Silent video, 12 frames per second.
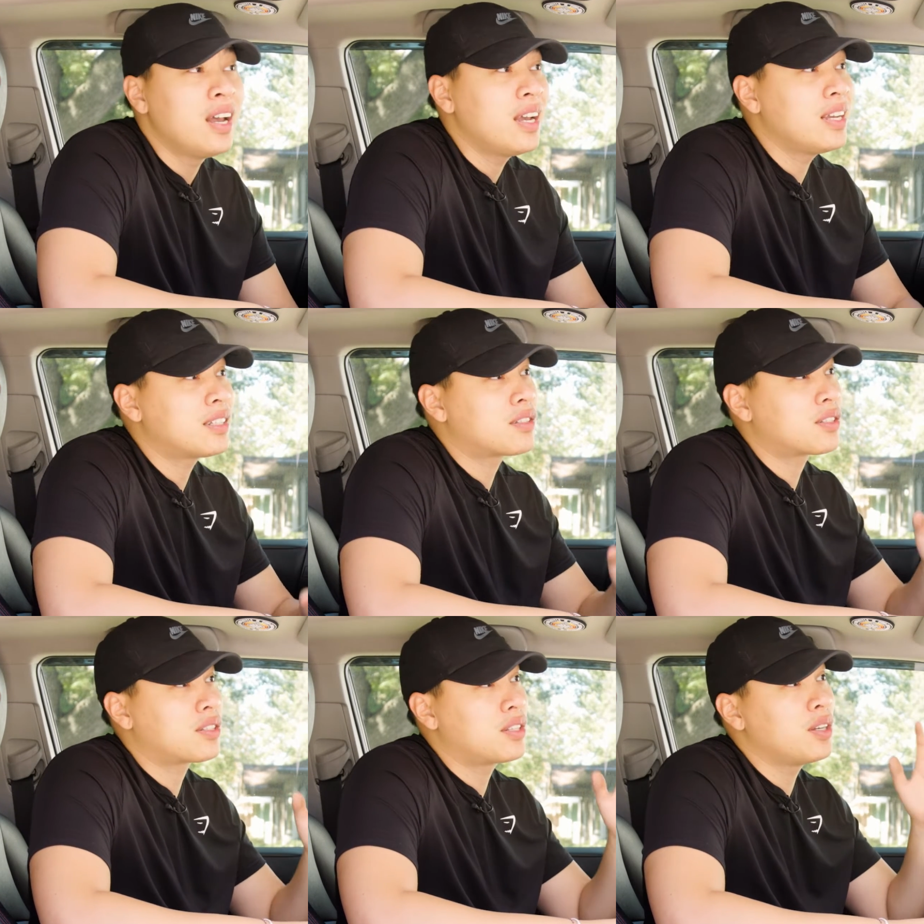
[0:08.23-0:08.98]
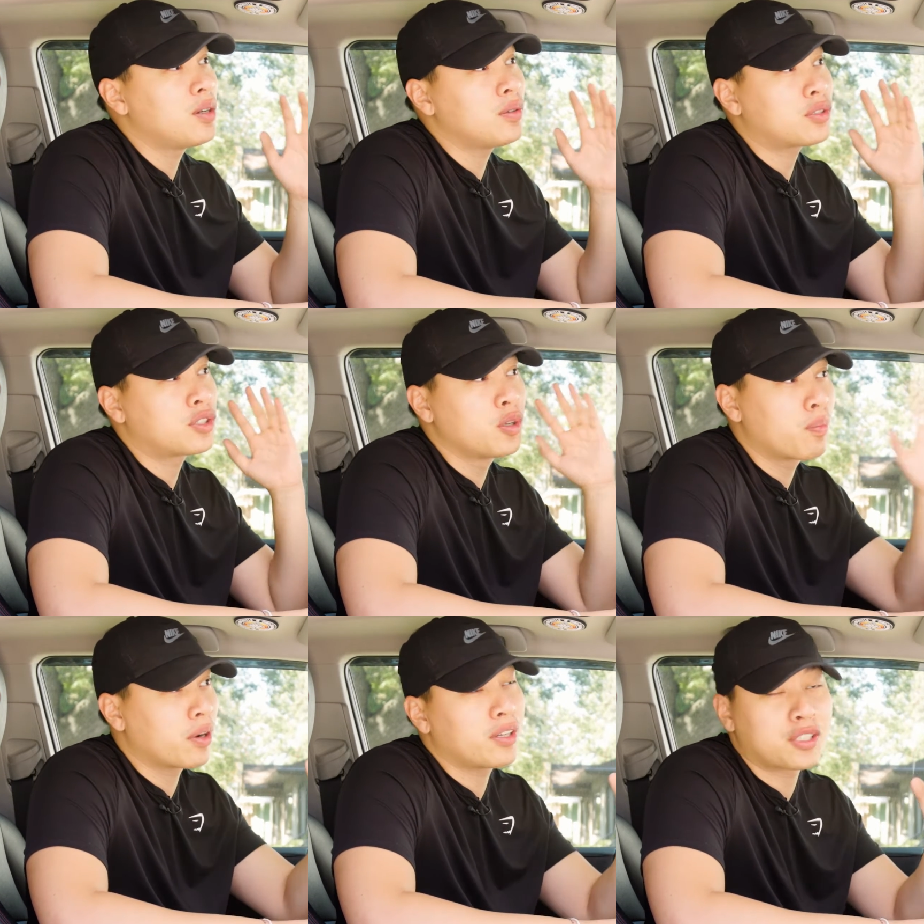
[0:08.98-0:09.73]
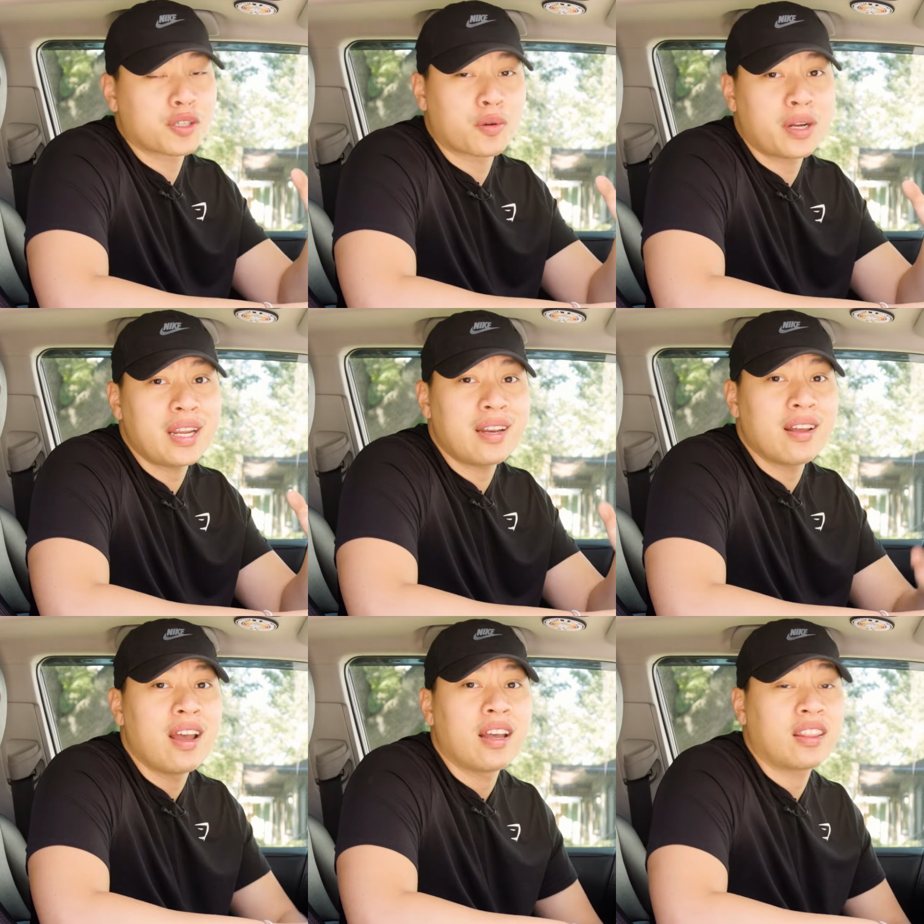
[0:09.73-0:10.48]
It's still super discreet,
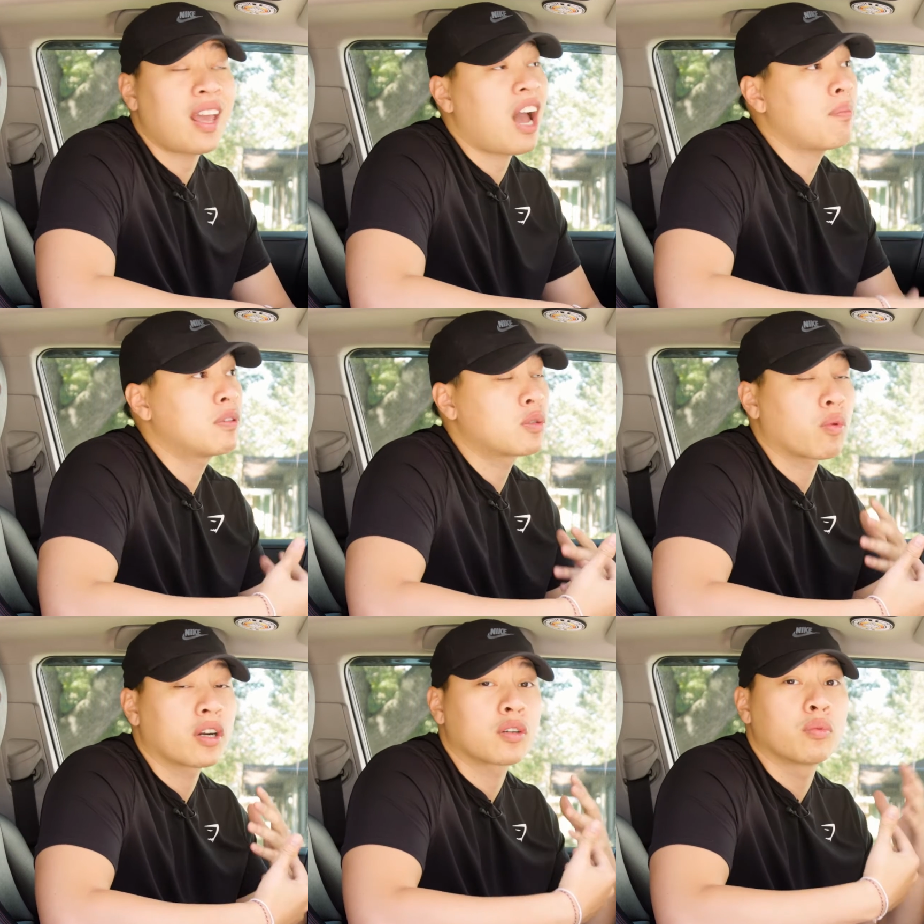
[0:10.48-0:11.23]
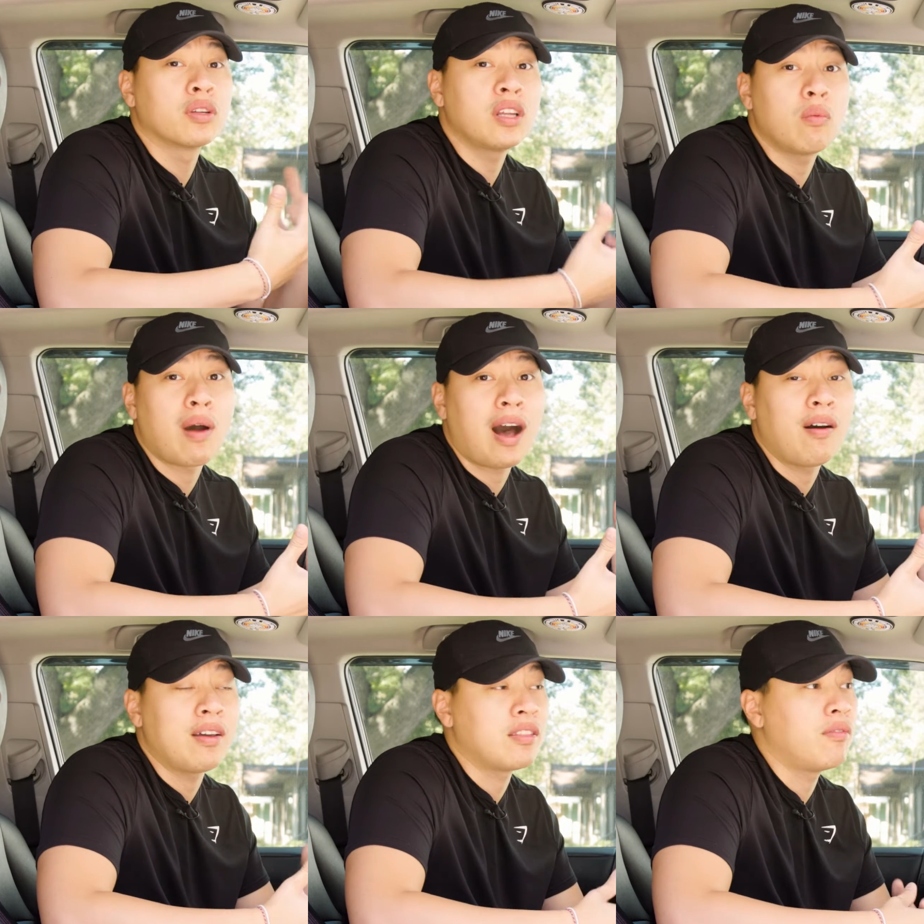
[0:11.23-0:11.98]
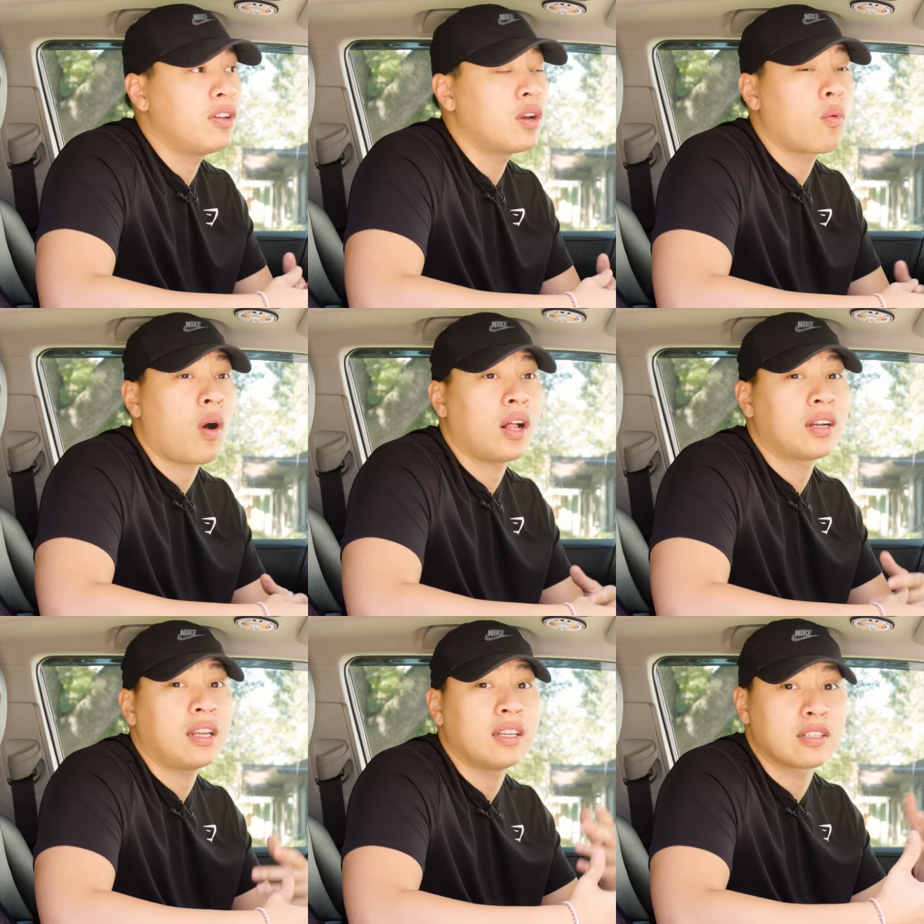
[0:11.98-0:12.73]
the app has worked really well, and the video
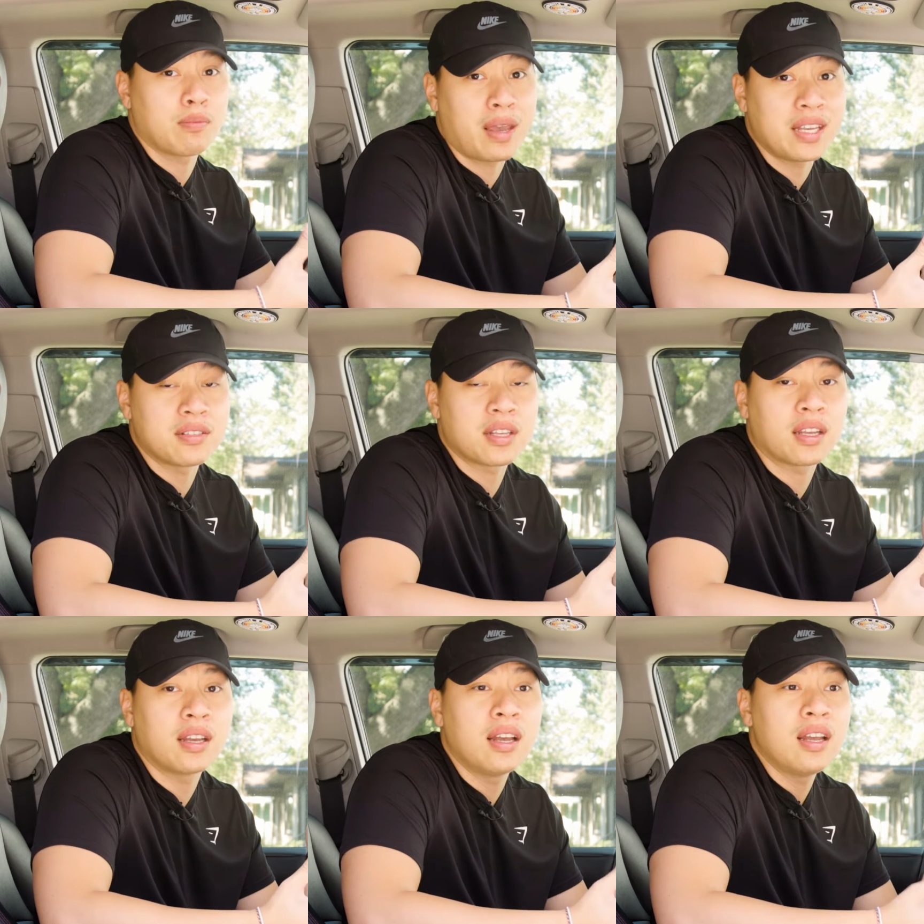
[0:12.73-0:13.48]
quality is amazing.